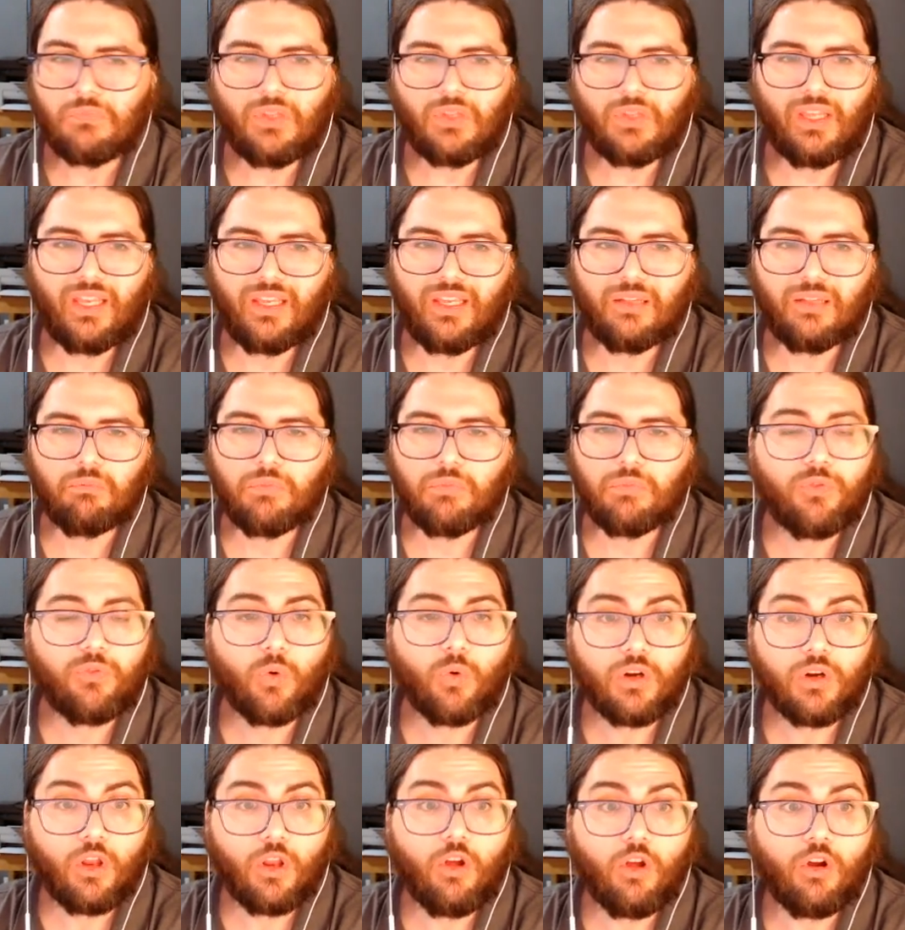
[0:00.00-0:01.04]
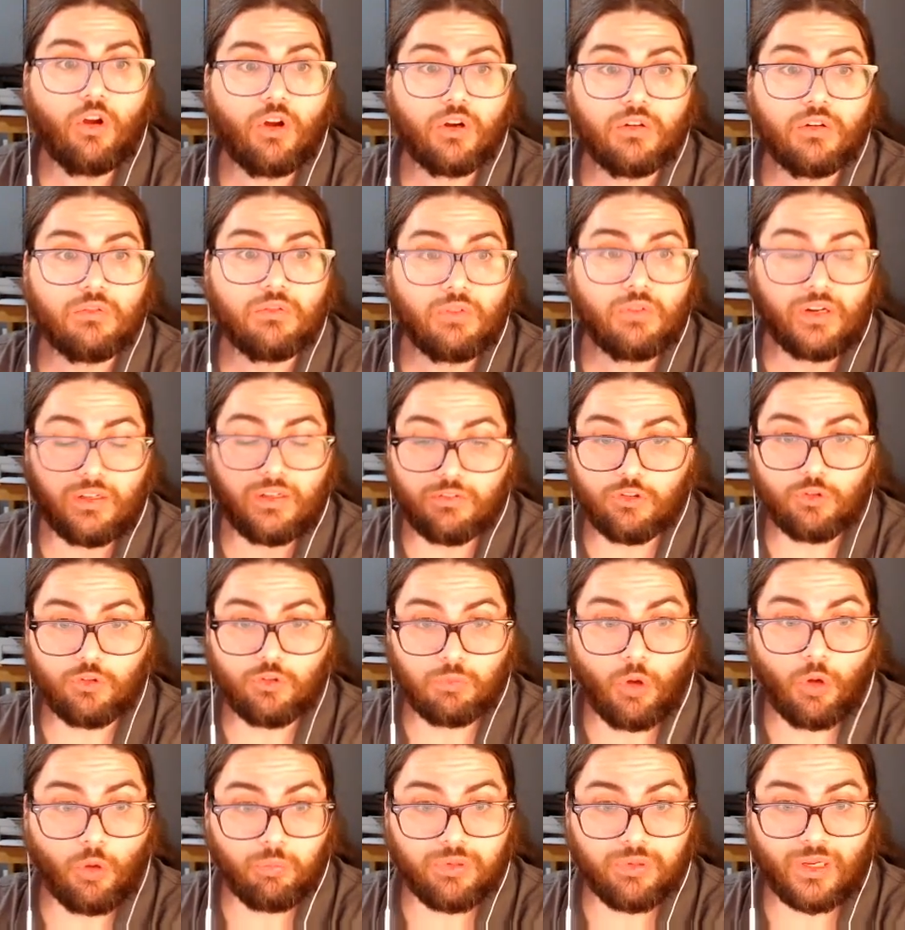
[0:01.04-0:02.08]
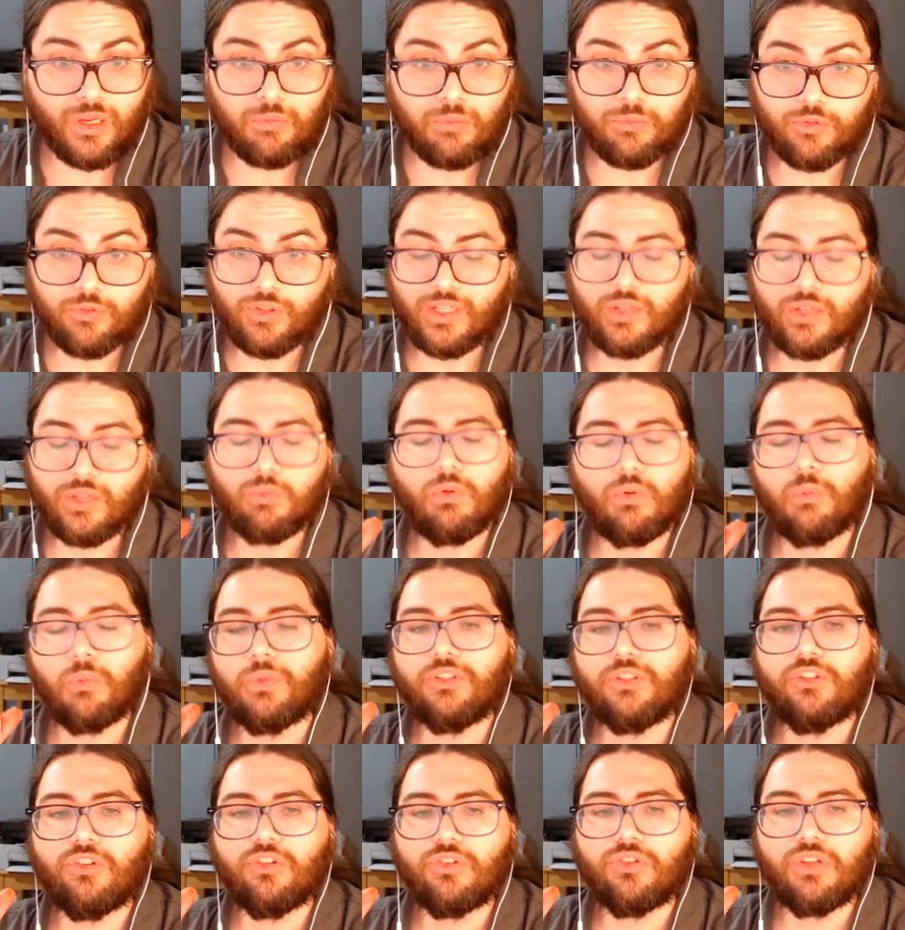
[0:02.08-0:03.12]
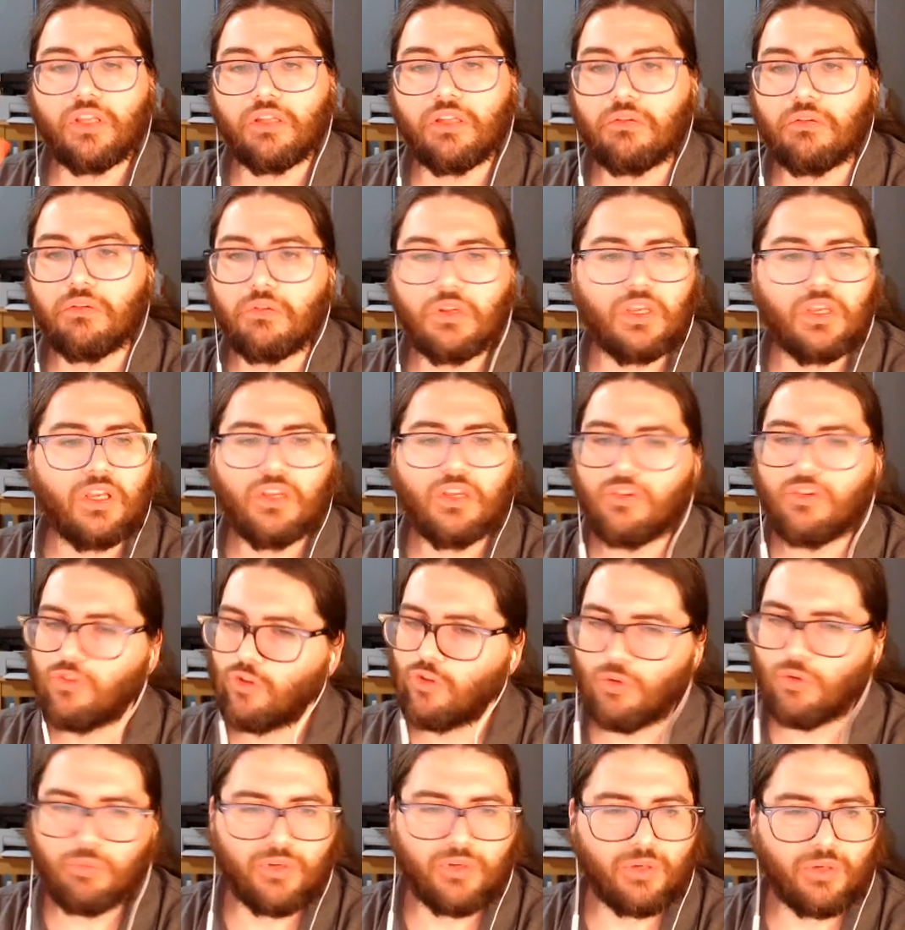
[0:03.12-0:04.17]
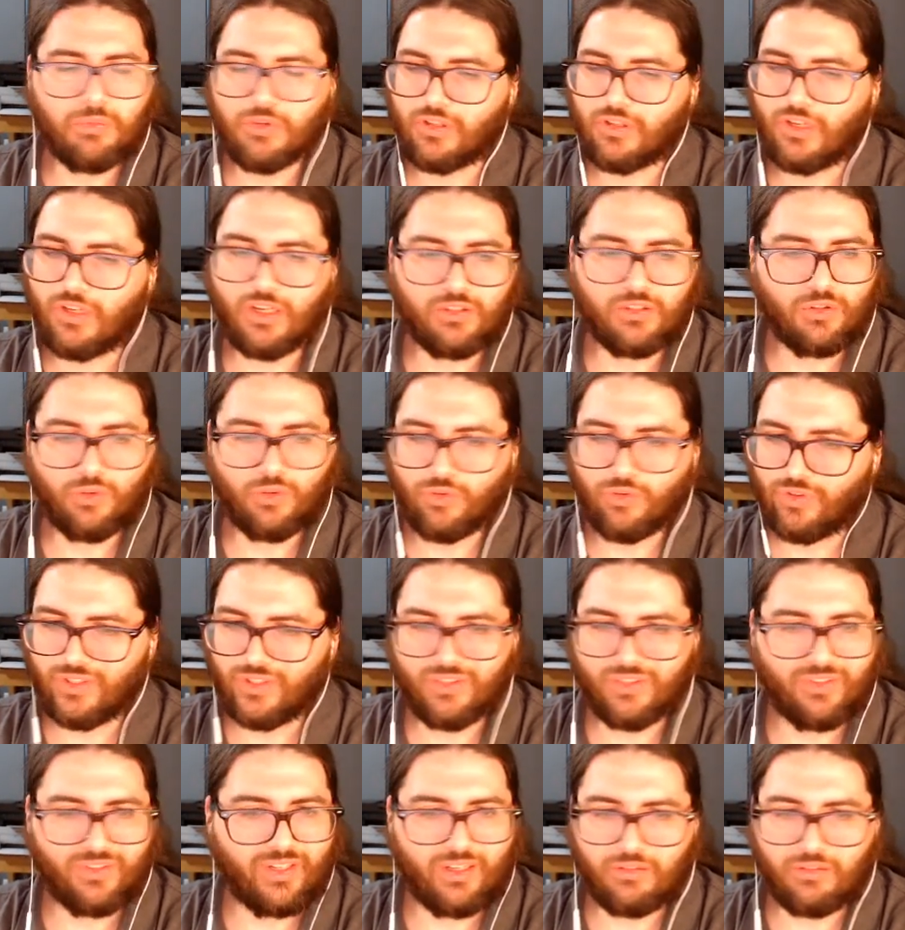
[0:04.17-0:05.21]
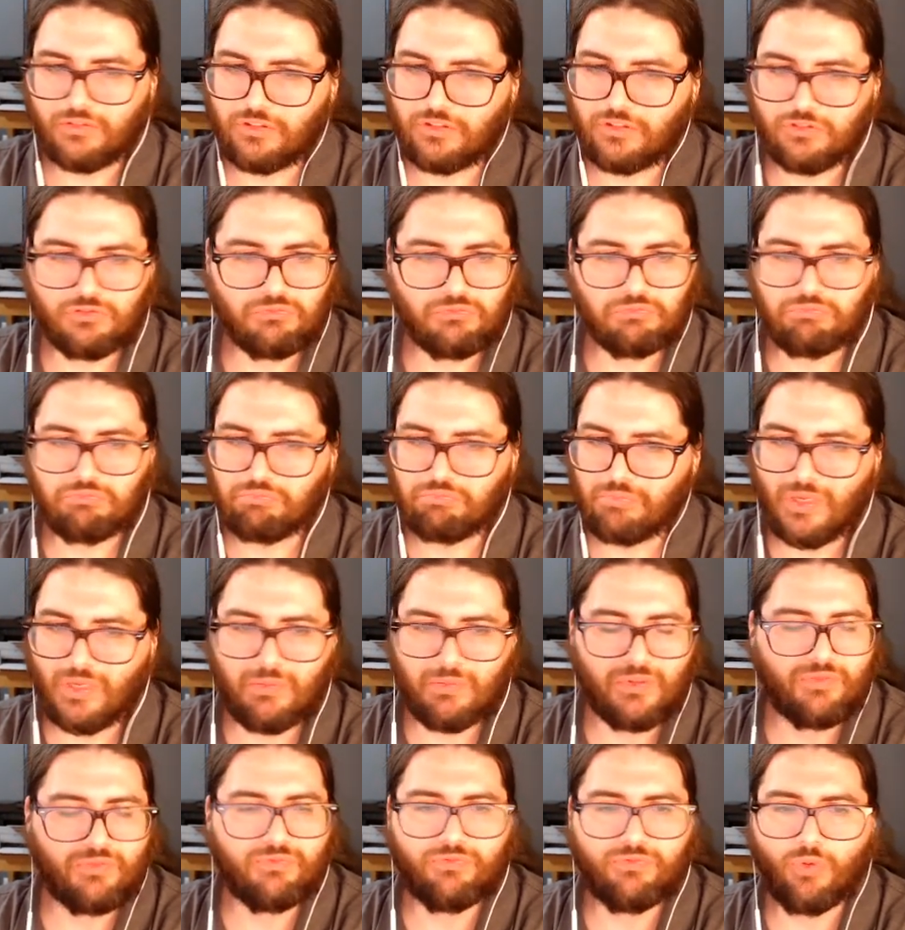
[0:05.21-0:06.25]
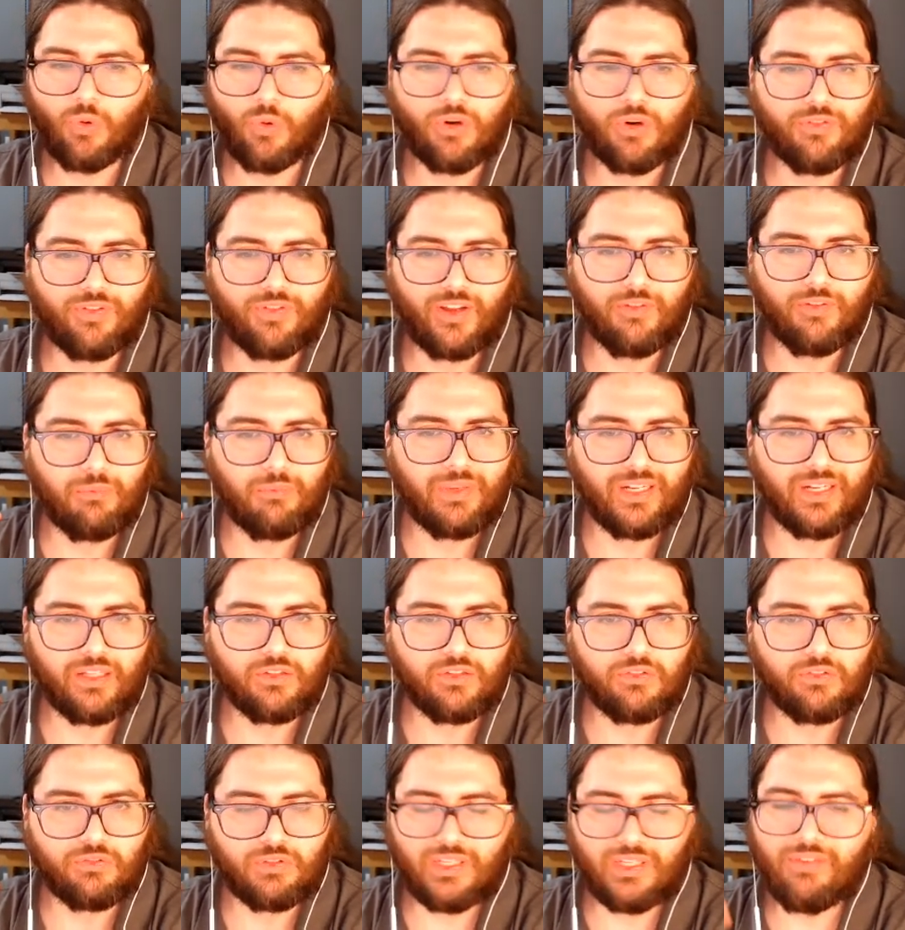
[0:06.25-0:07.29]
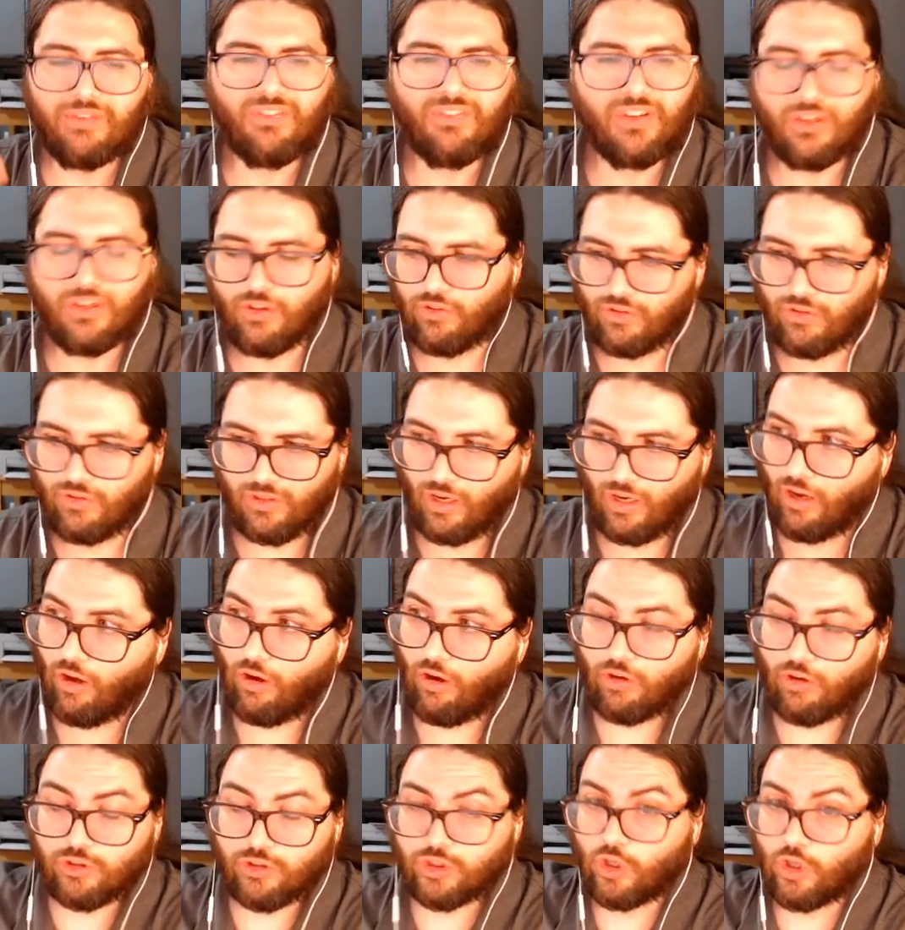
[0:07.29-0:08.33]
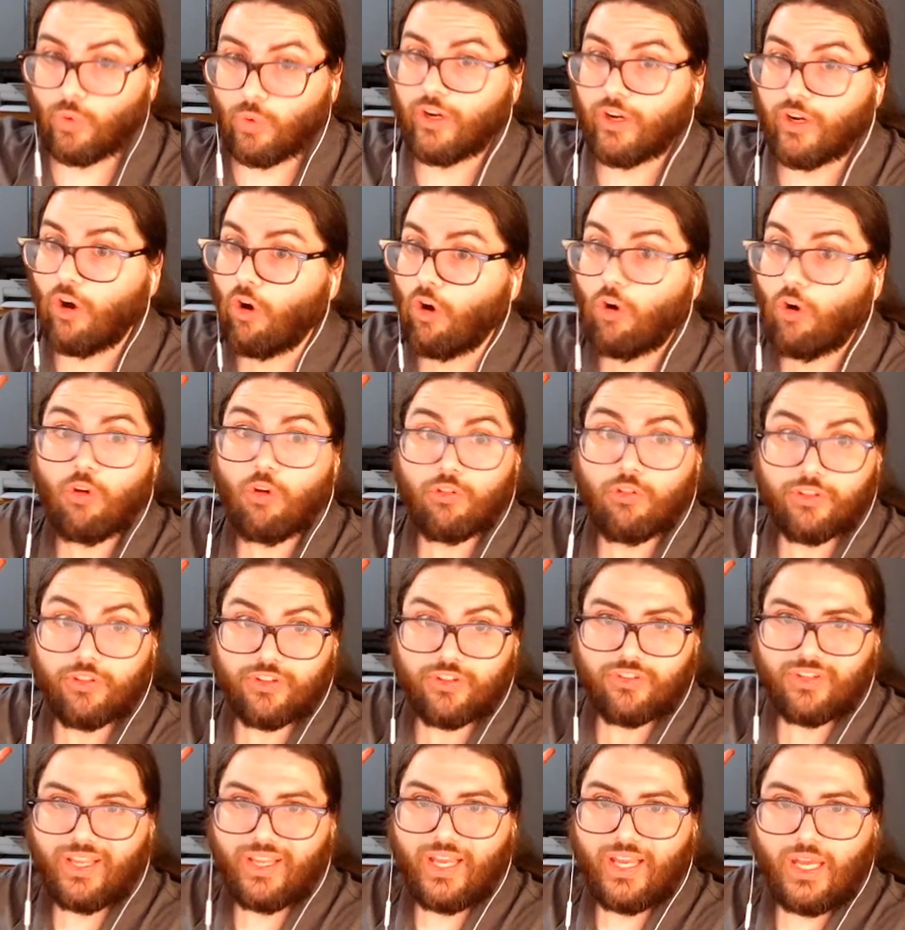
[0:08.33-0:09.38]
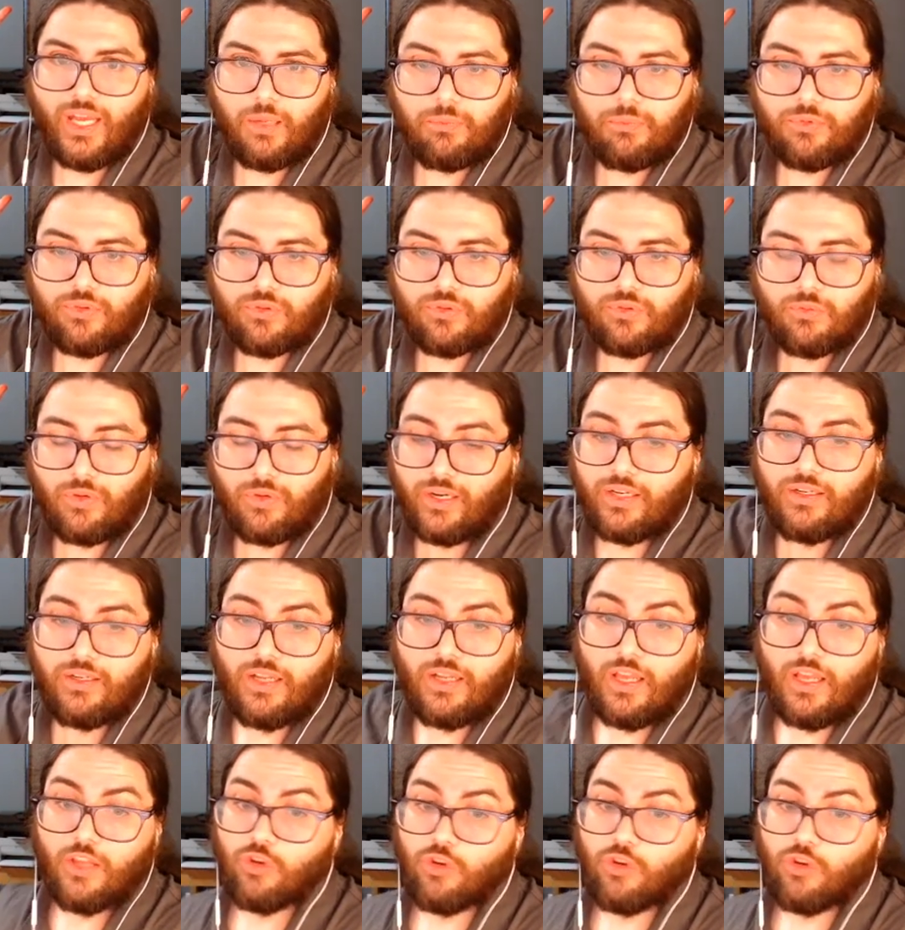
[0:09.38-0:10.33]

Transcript: And before long, right, small problems like the one we just did, you'll be able to knock those things out in maybe four or five minutes, even showing all the steps, right?